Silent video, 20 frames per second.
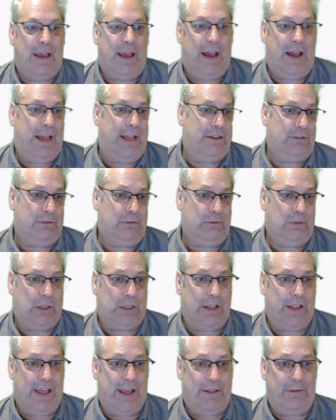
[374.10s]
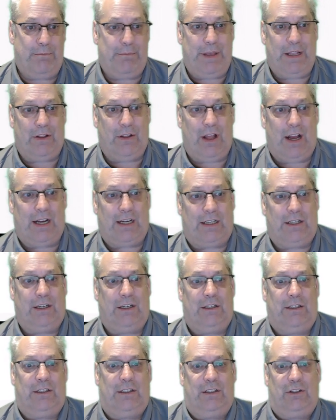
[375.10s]
and look at that
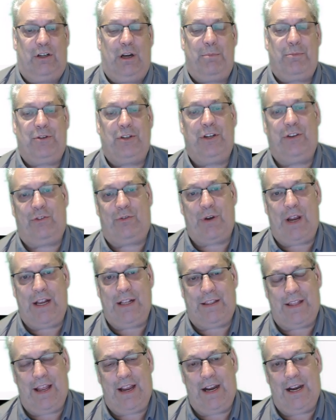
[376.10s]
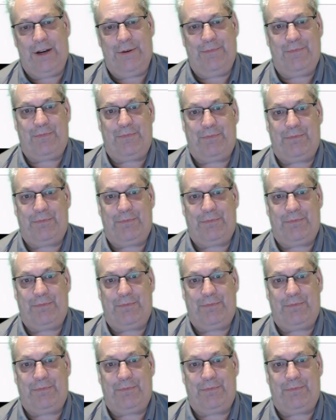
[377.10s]
BitLocker encryption is right there.